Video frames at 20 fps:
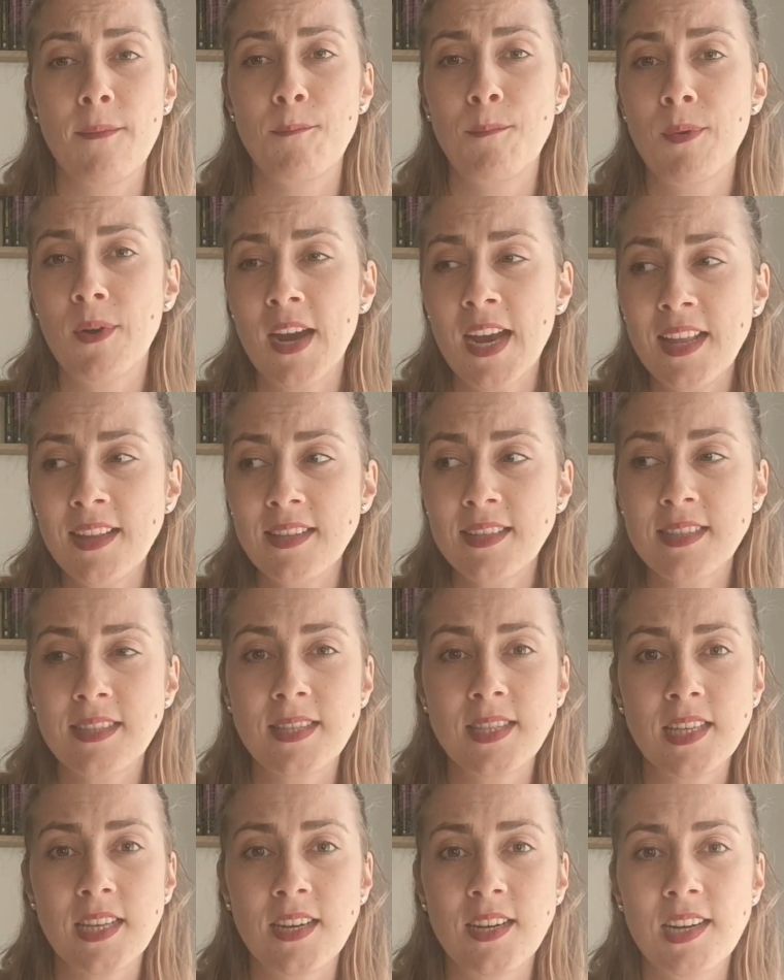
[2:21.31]
Brand
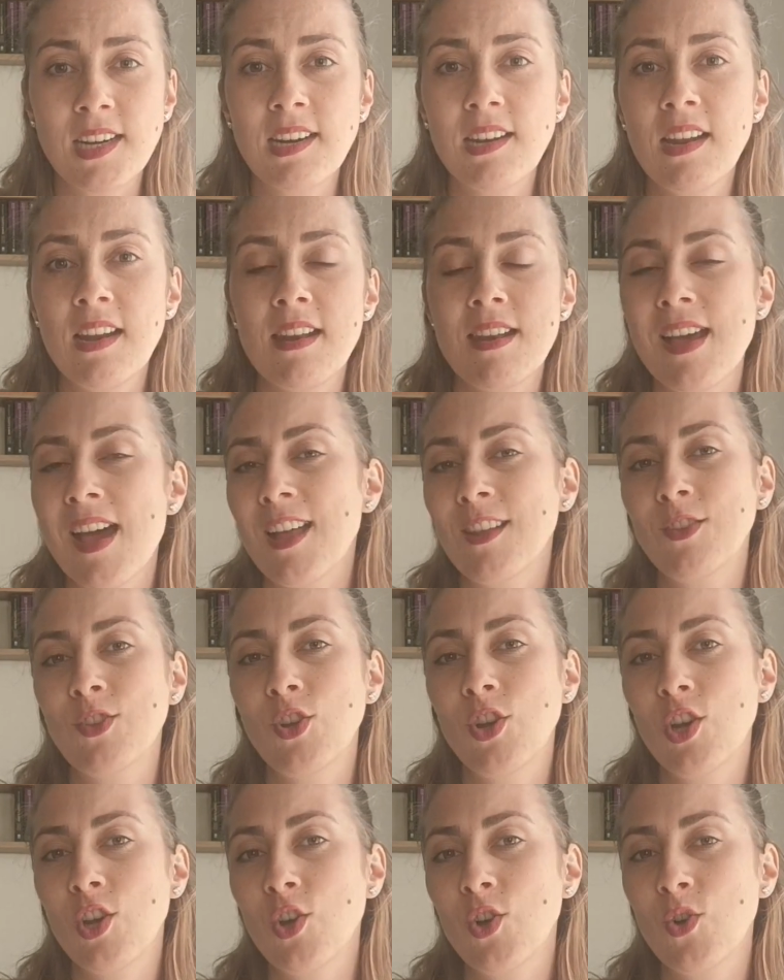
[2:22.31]
is really not
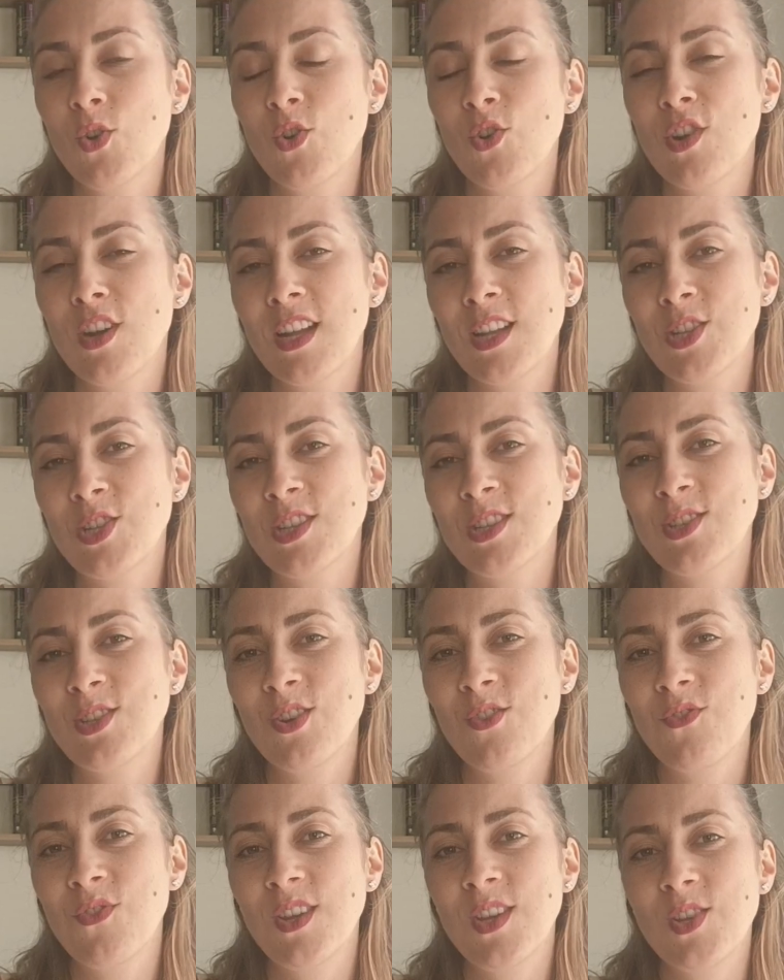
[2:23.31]
your logo, not just
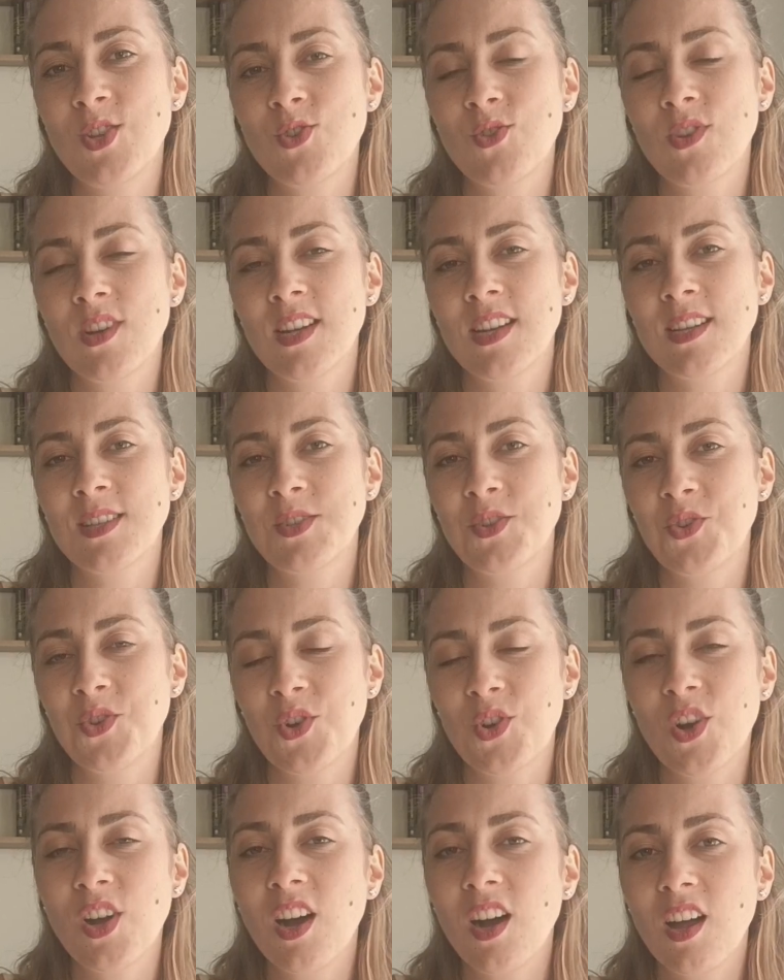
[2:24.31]
your visuals or
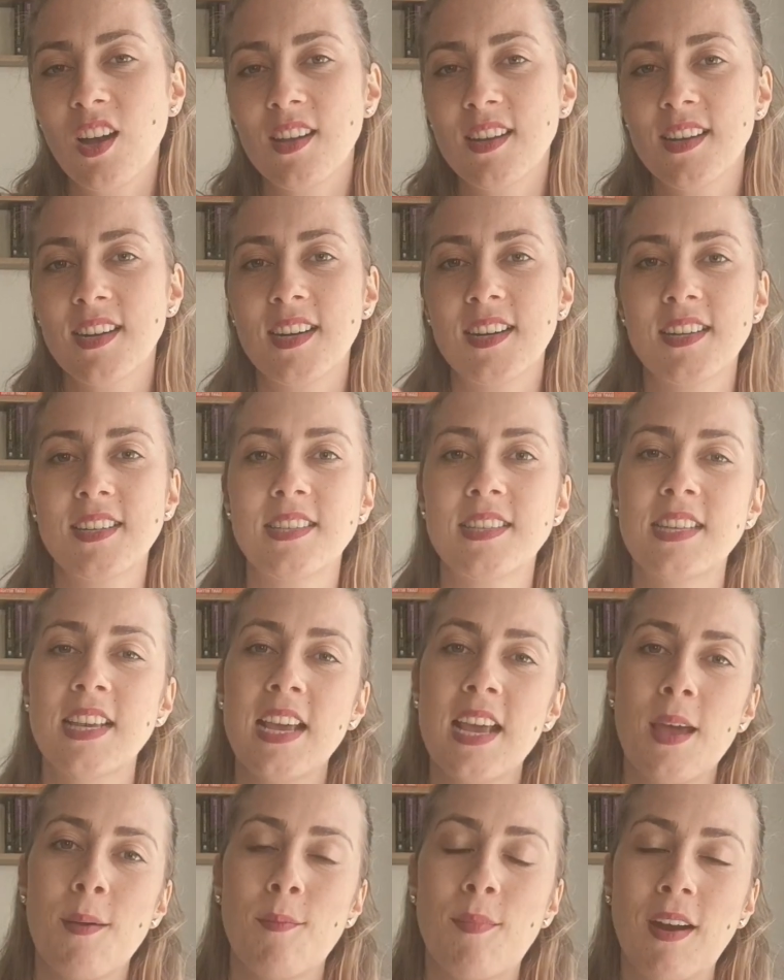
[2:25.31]
your colors.
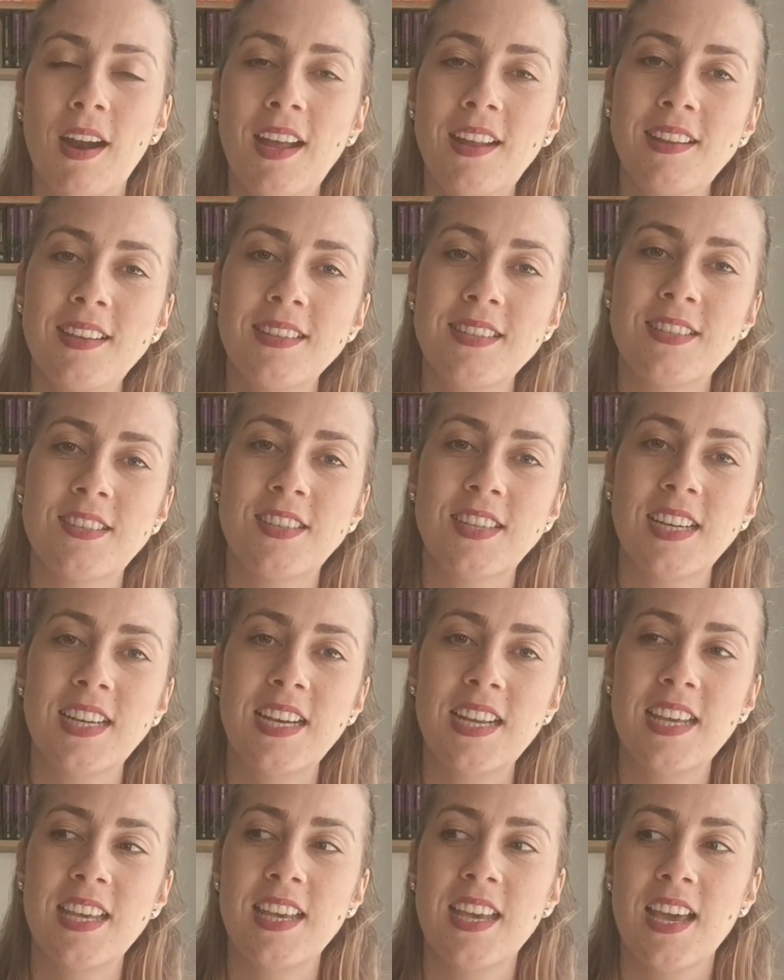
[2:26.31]
Brand is
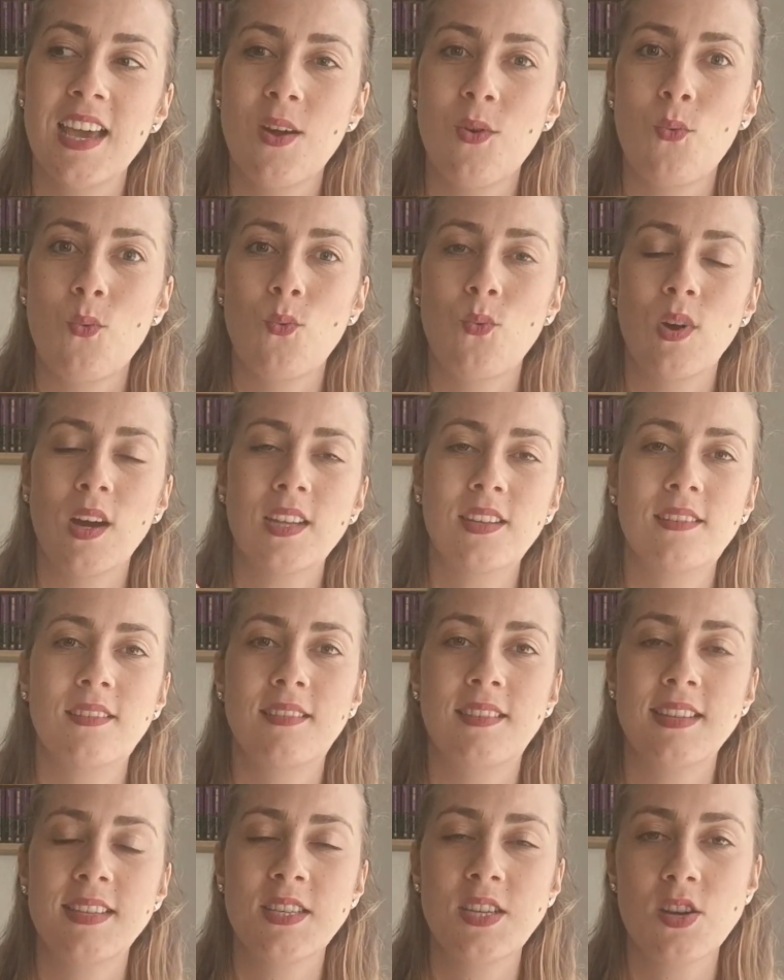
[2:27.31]
really what
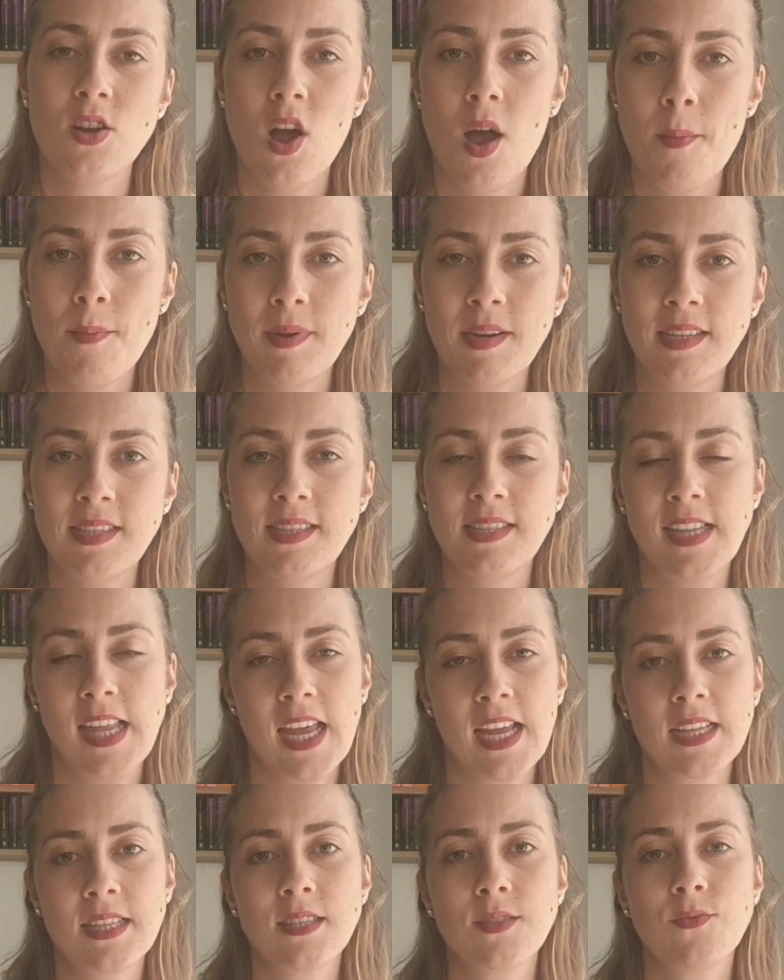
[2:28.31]
does your company
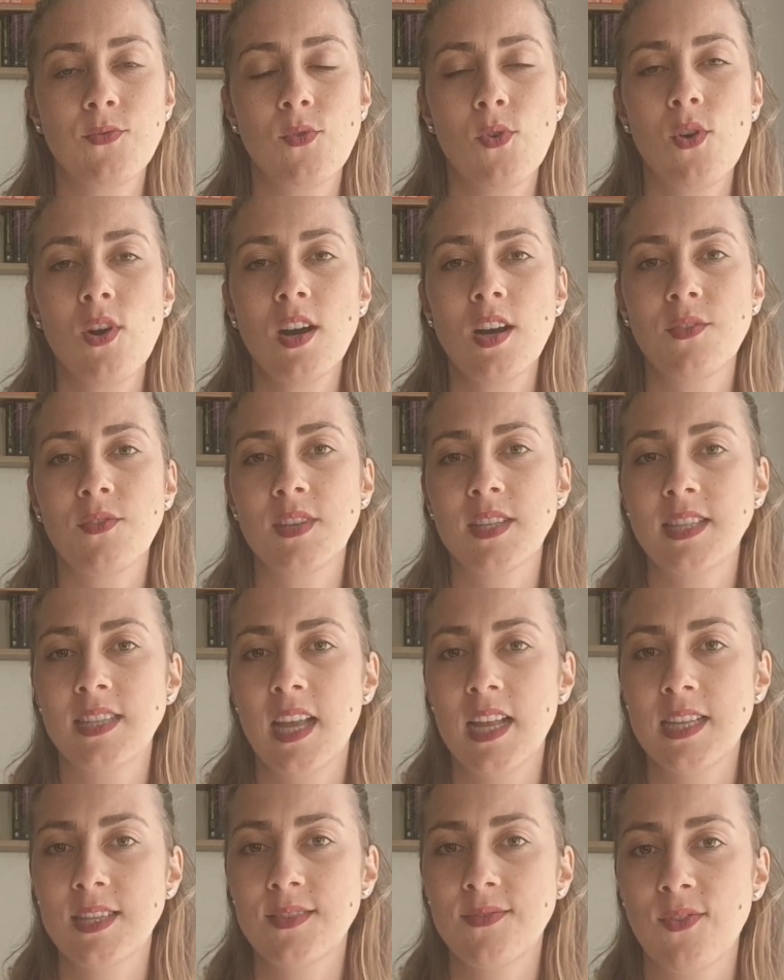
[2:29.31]
stands for. If it
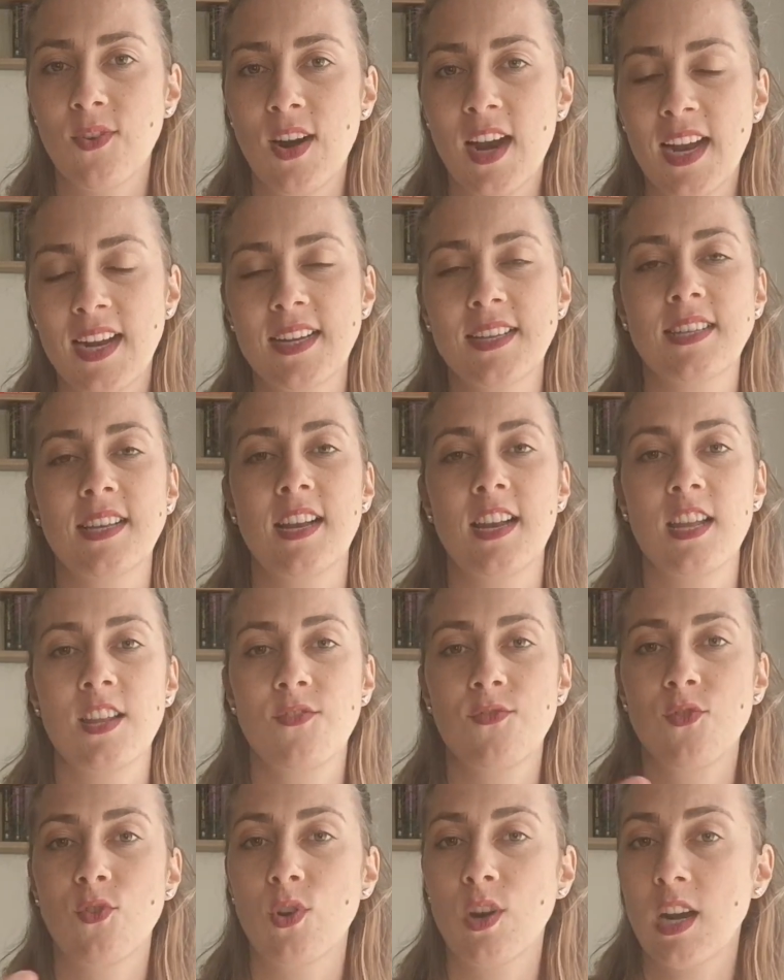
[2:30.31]
stands for
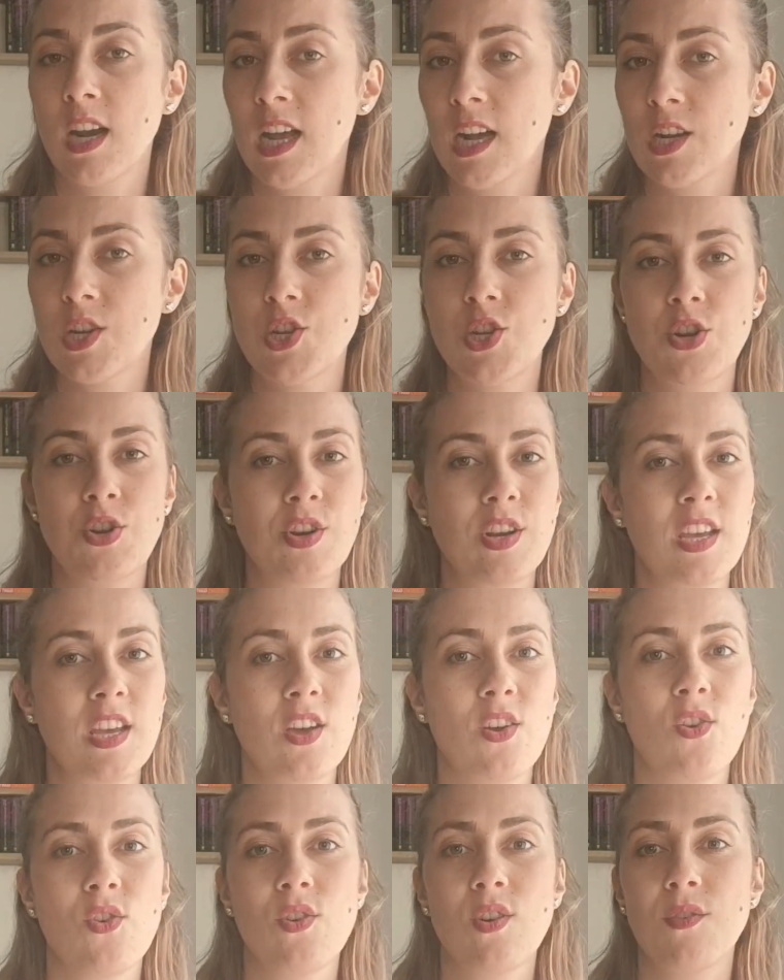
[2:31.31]
excellence, for luxury,
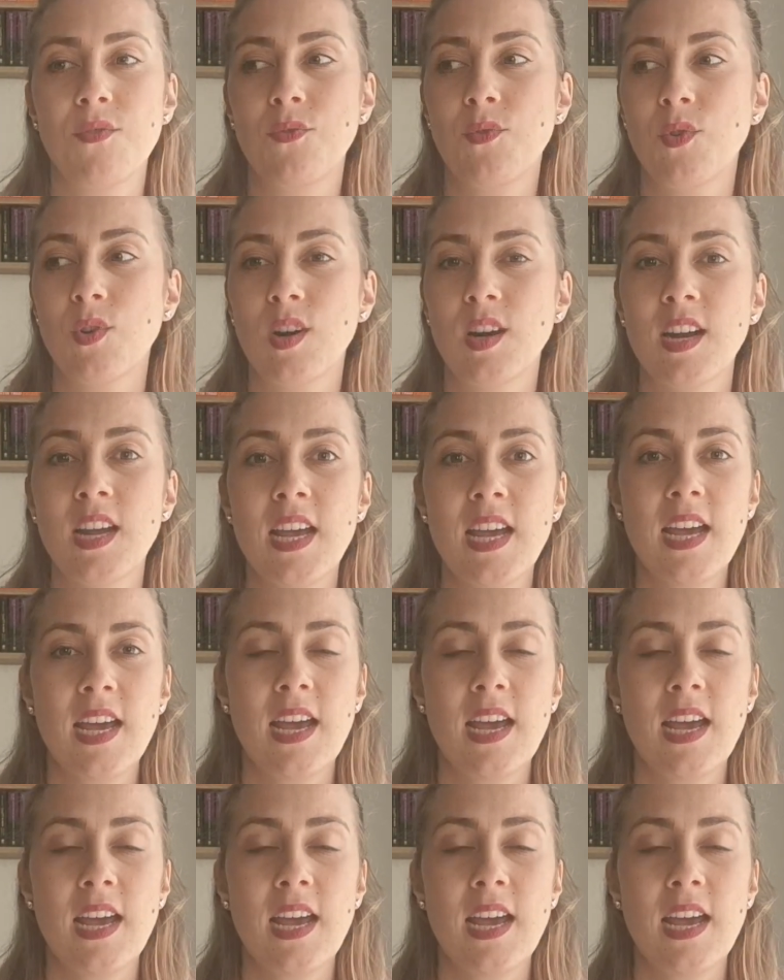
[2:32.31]
or for